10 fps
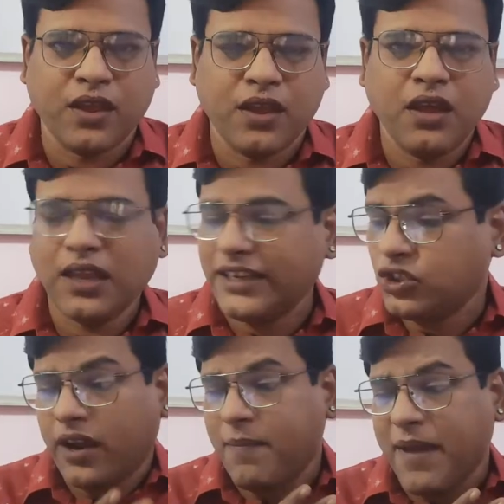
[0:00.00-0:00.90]
Let's
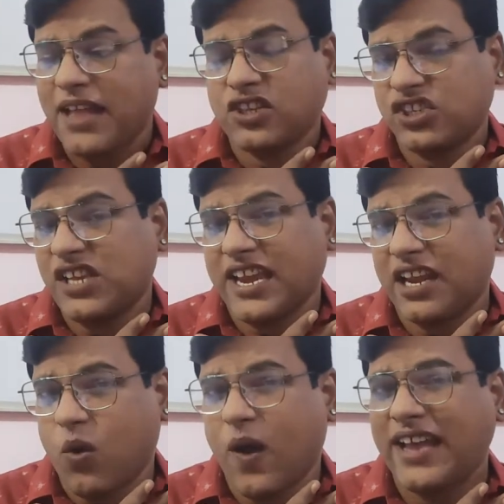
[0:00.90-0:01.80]
check about the
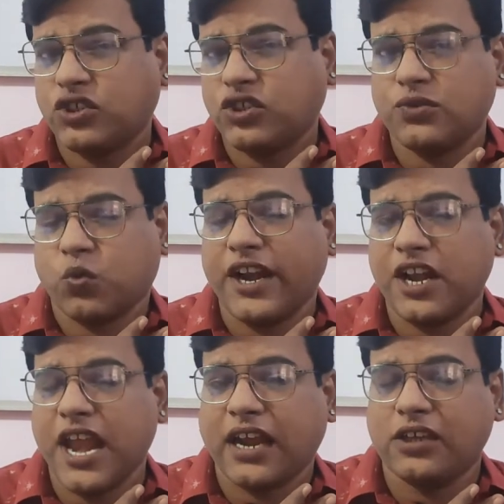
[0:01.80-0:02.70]
second question.
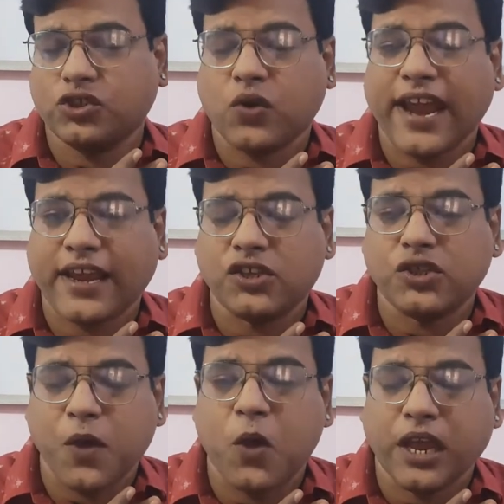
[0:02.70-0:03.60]
Written English track and
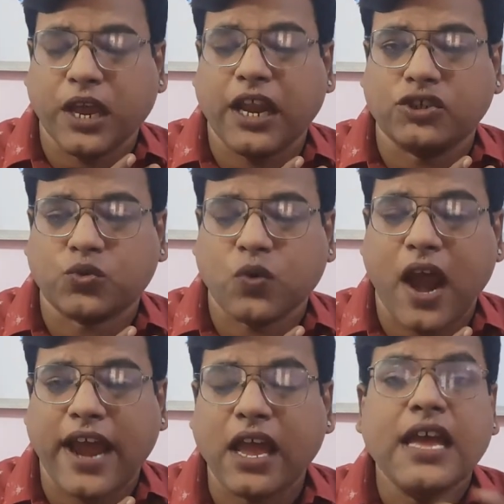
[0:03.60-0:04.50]
spoken English
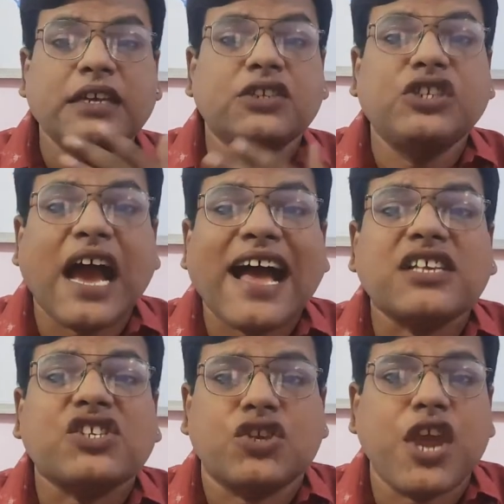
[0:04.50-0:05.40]
track.
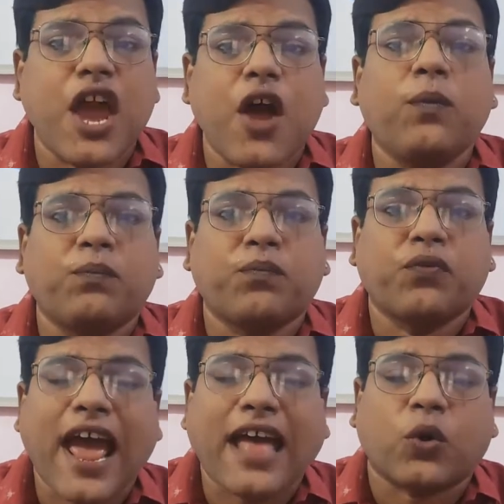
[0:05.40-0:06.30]
Does your
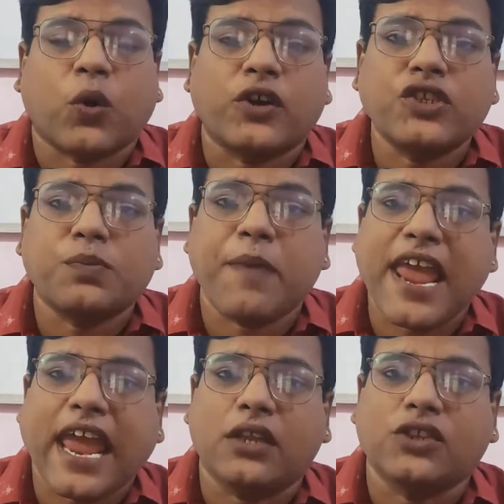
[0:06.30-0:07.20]
brother speak
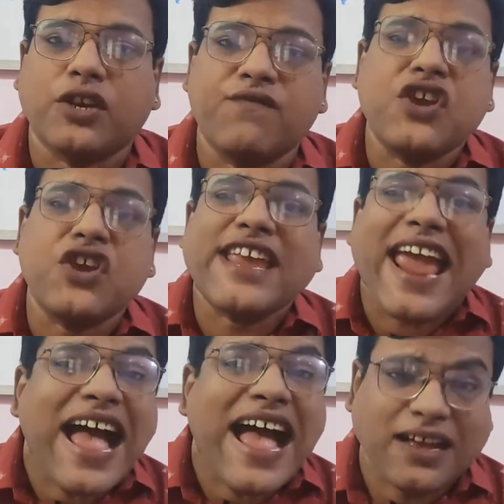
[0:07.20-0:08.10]
English? And if you
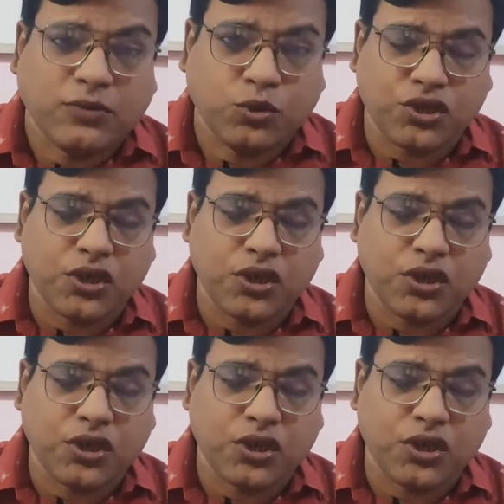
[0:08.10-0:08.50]
count